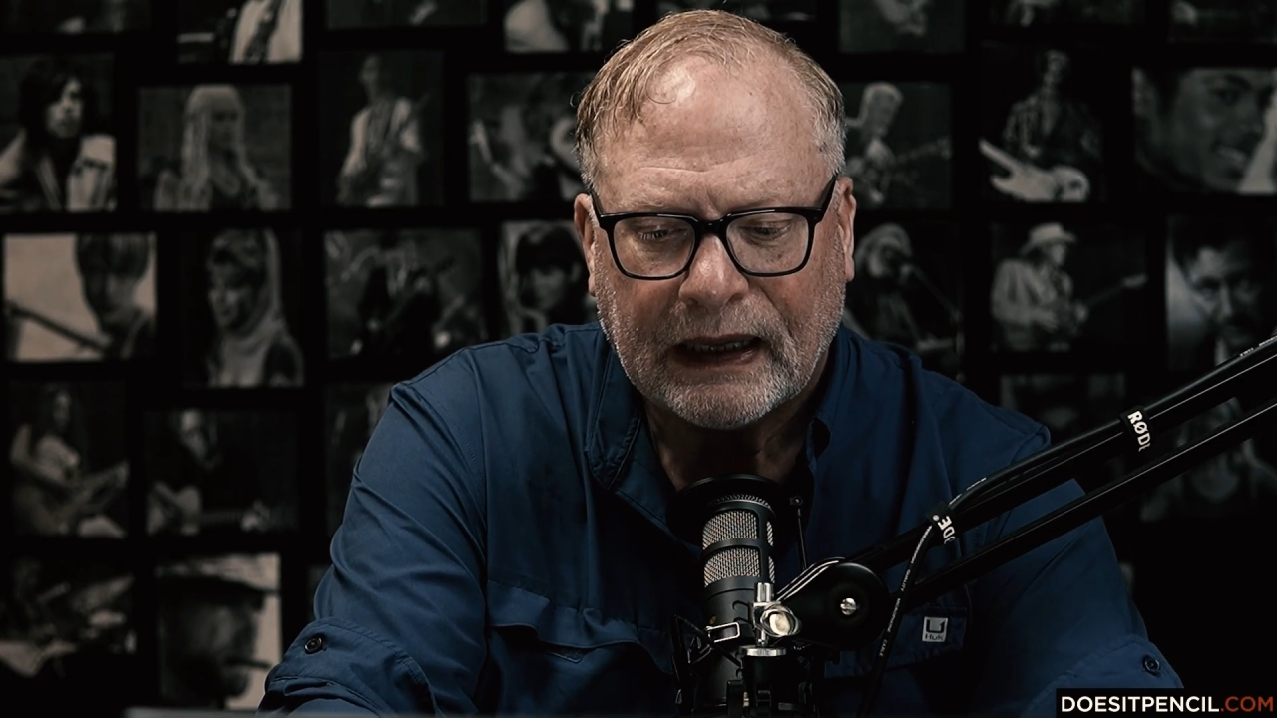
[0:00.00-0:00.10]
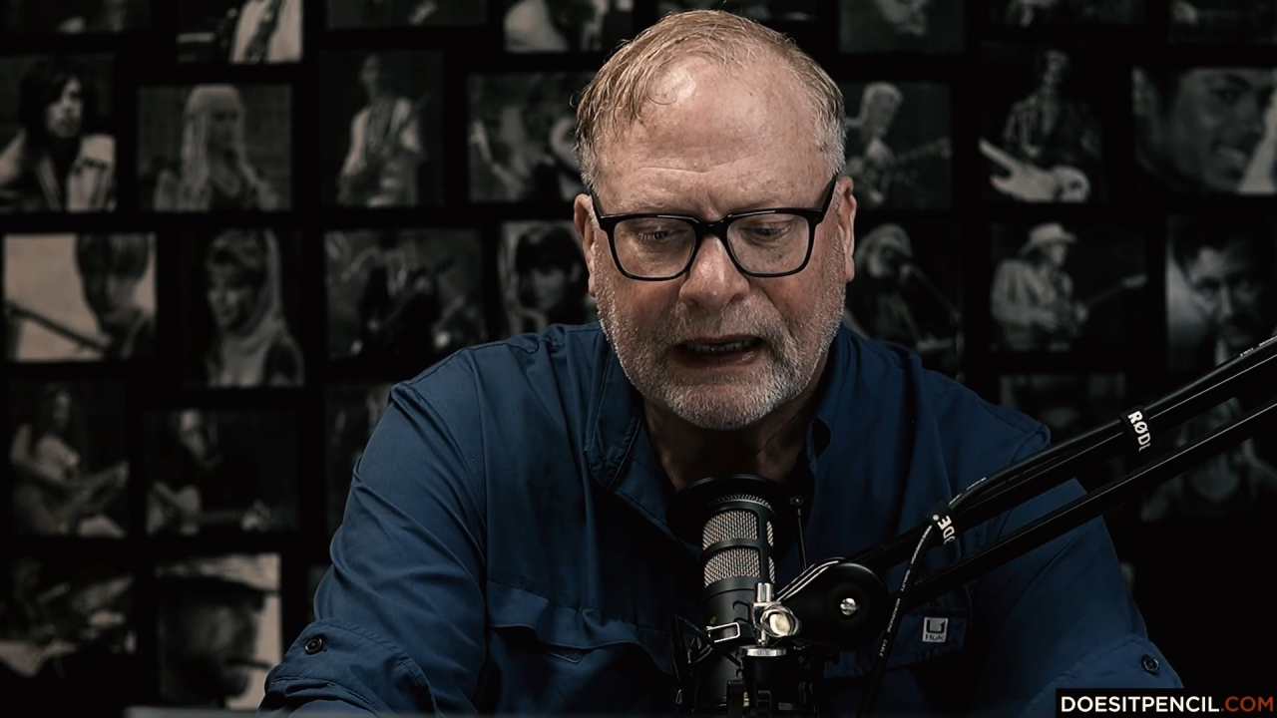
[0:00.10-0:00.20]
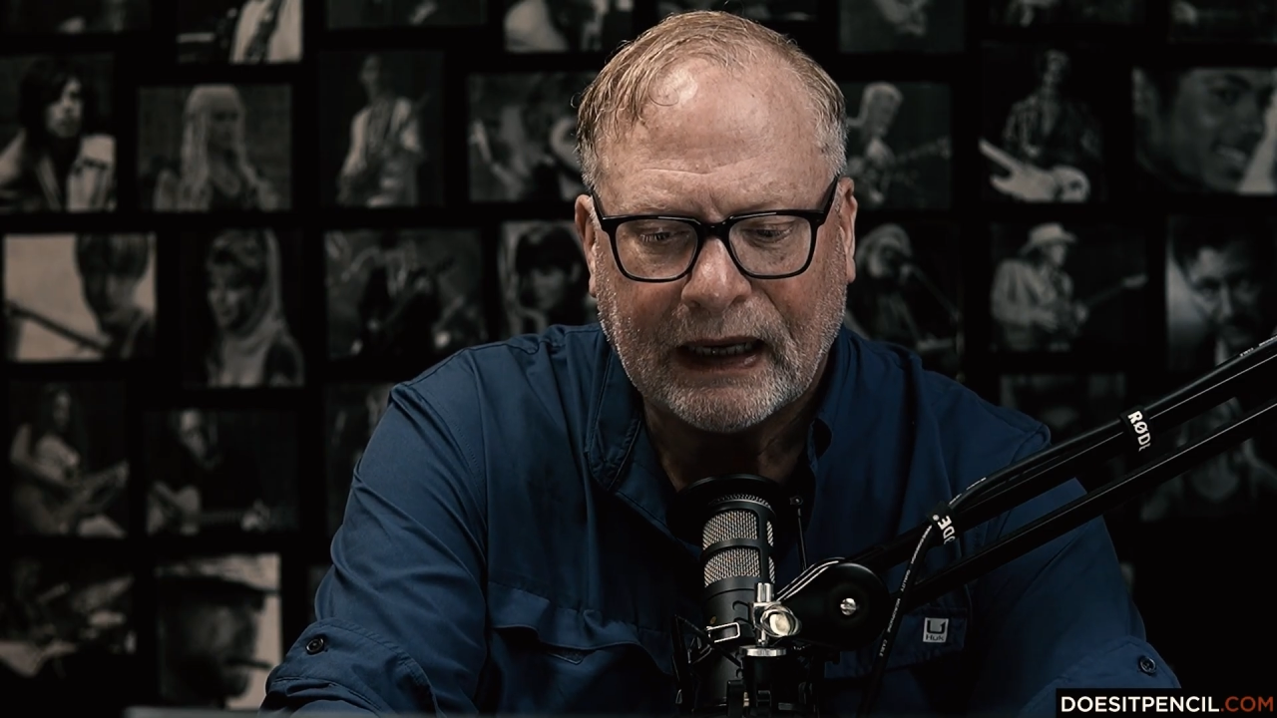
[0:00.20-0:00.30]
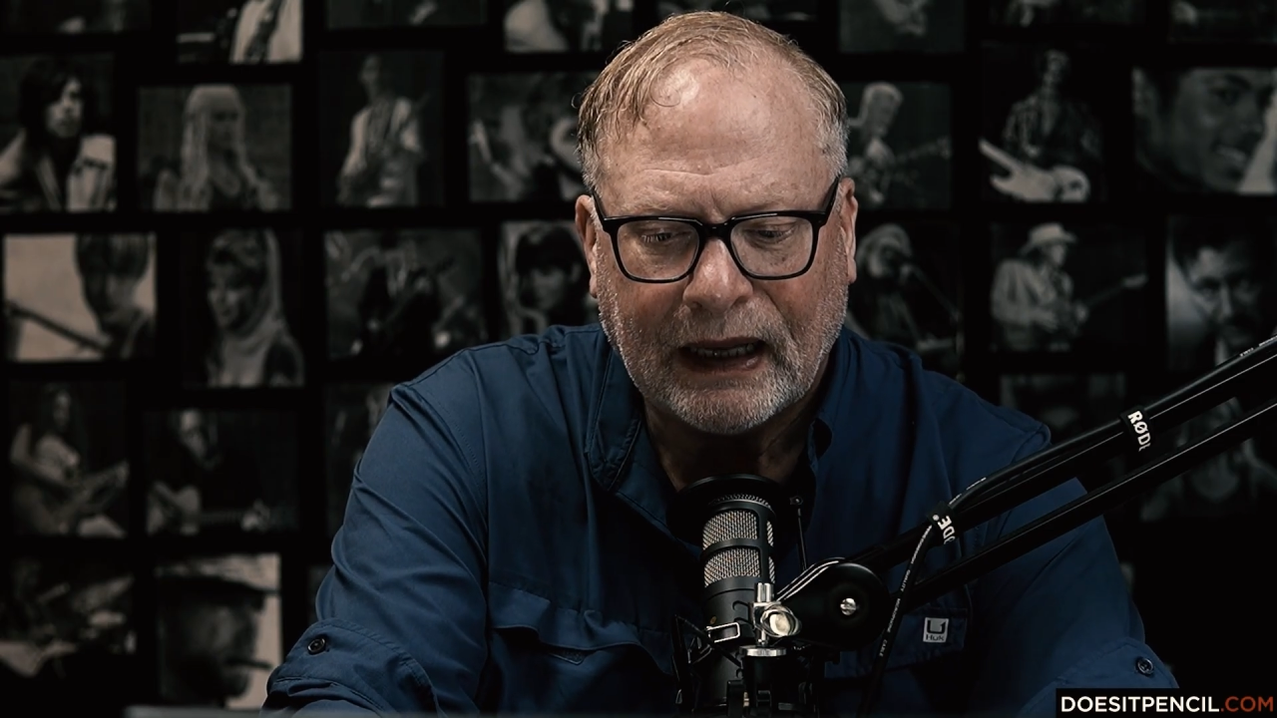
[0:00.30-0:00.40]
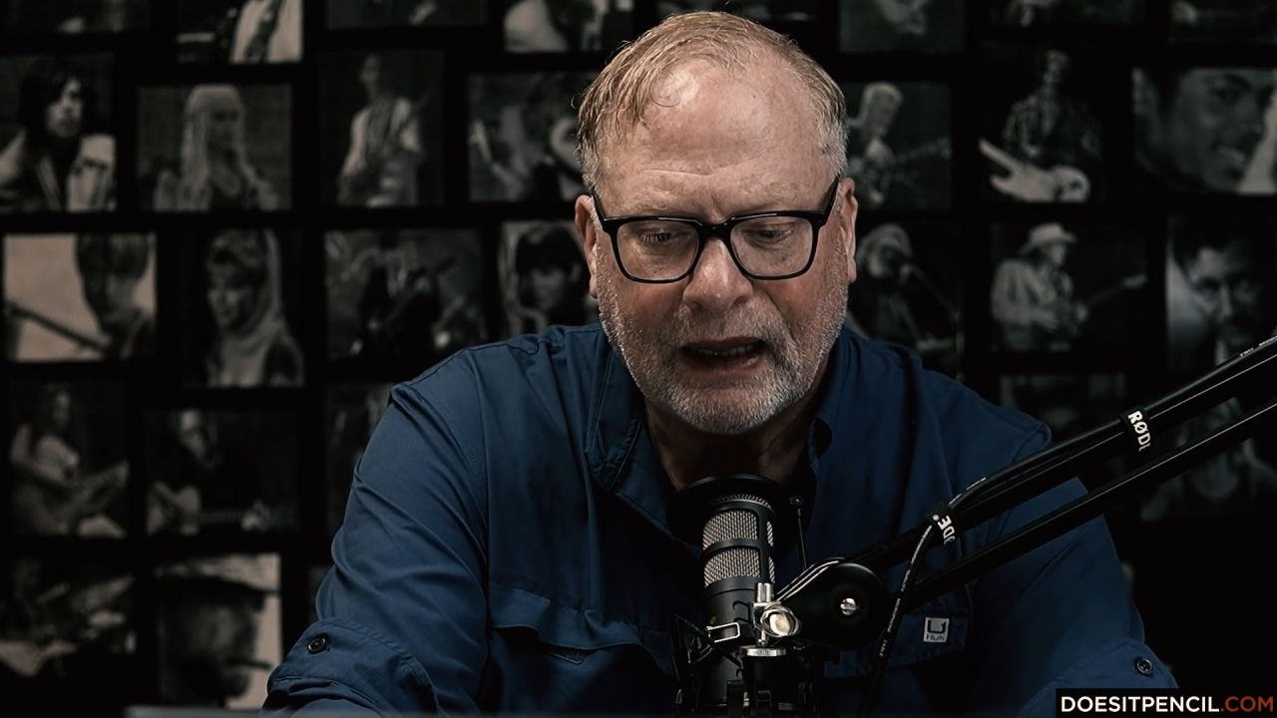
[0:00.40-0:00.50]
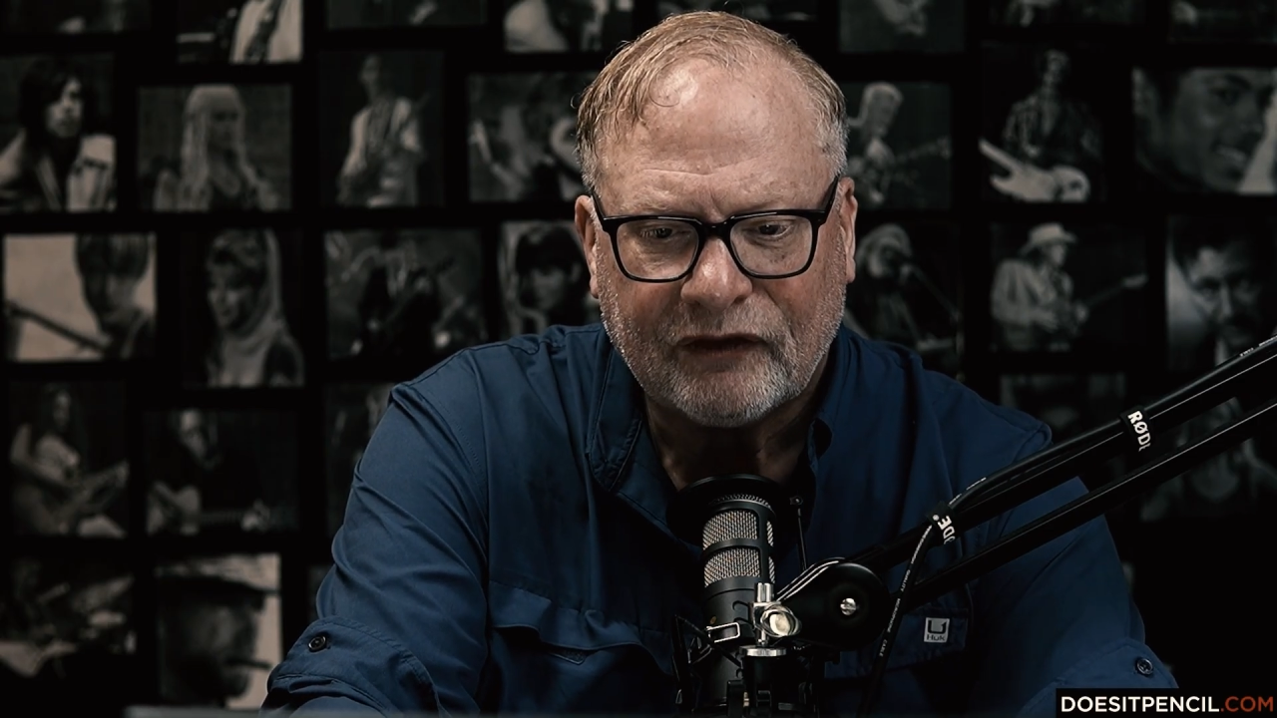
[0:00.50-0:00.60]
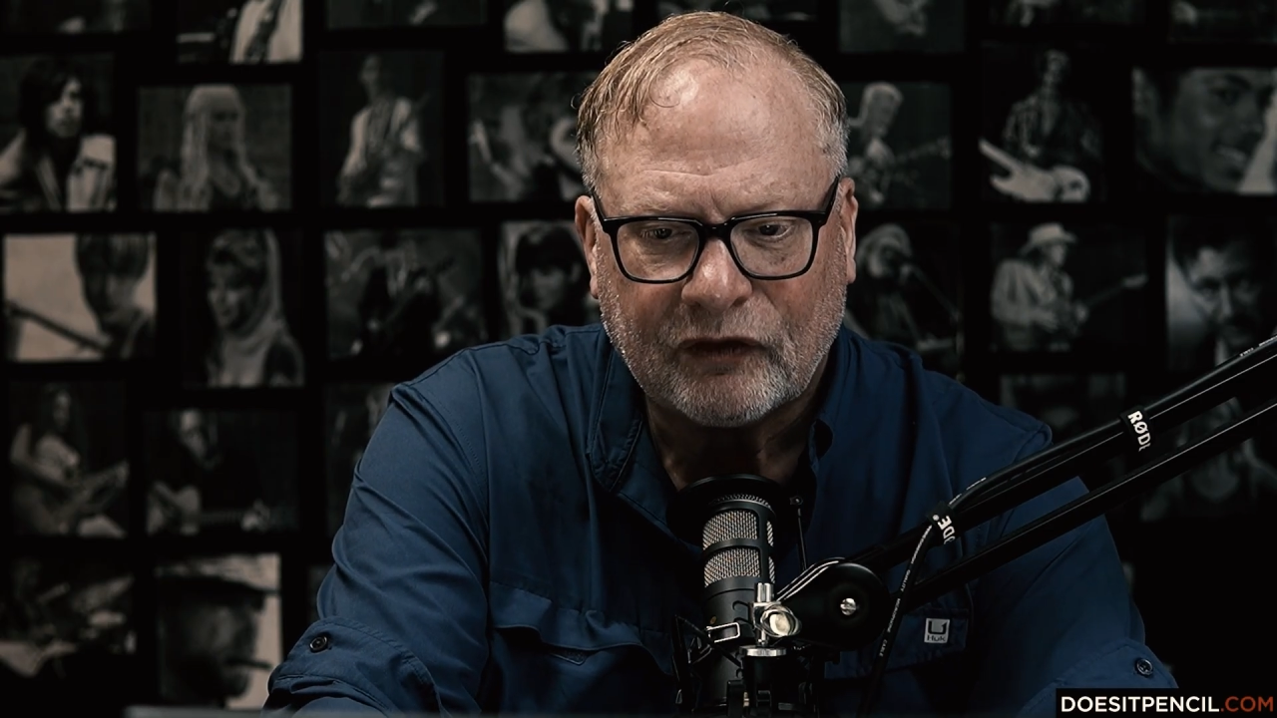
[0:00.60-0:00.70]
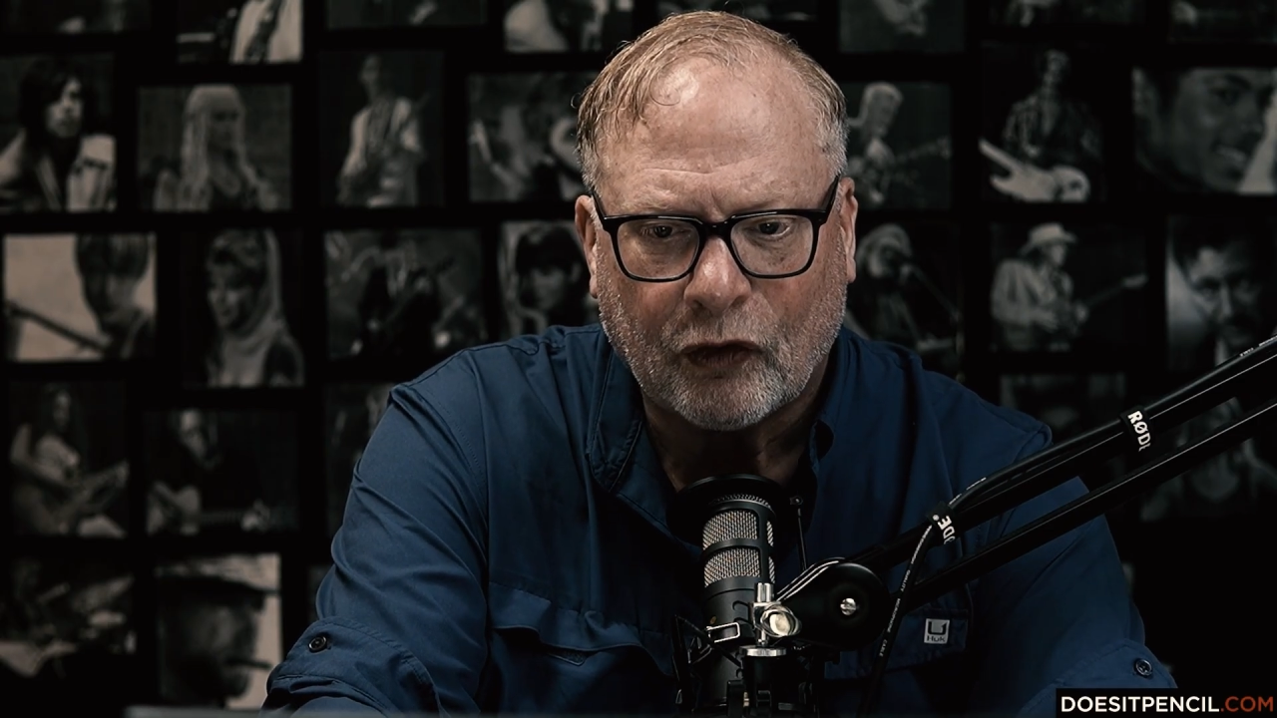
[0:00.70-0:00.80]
In an S